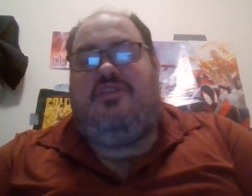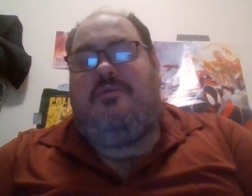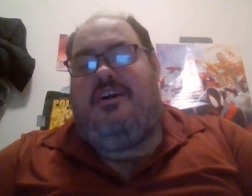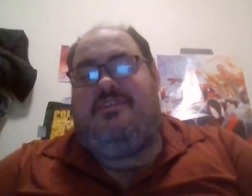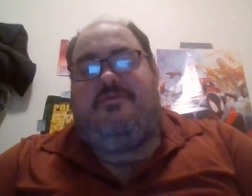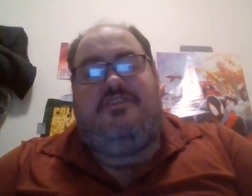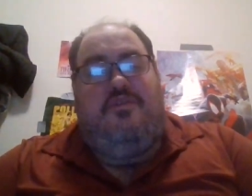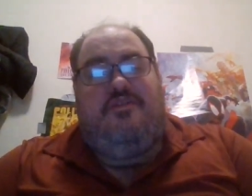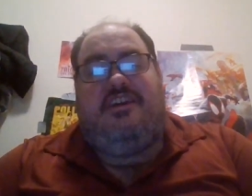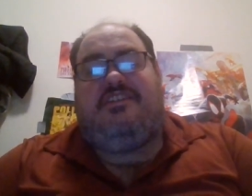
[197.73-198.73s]
Drop comments below.
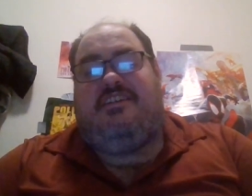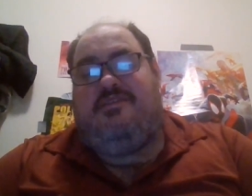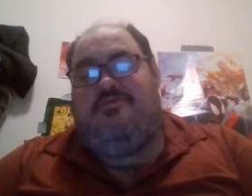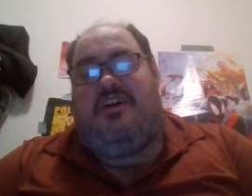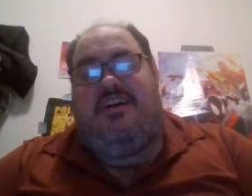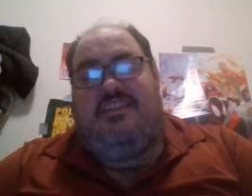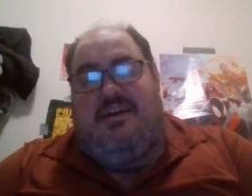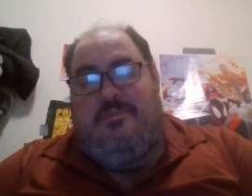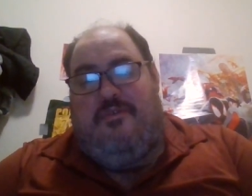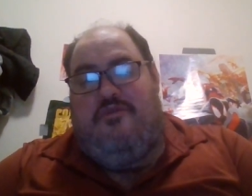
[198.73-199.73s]
Don't forget to like, subscribe, hit
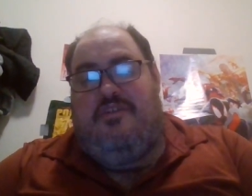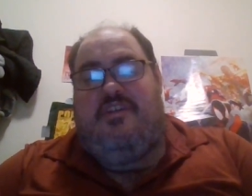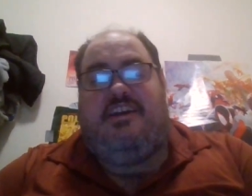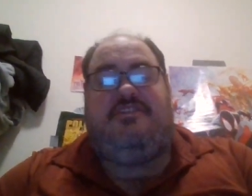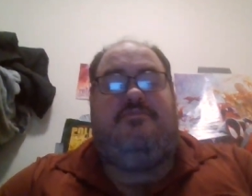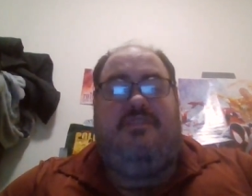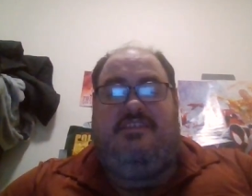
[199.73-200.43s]
that bell for notification.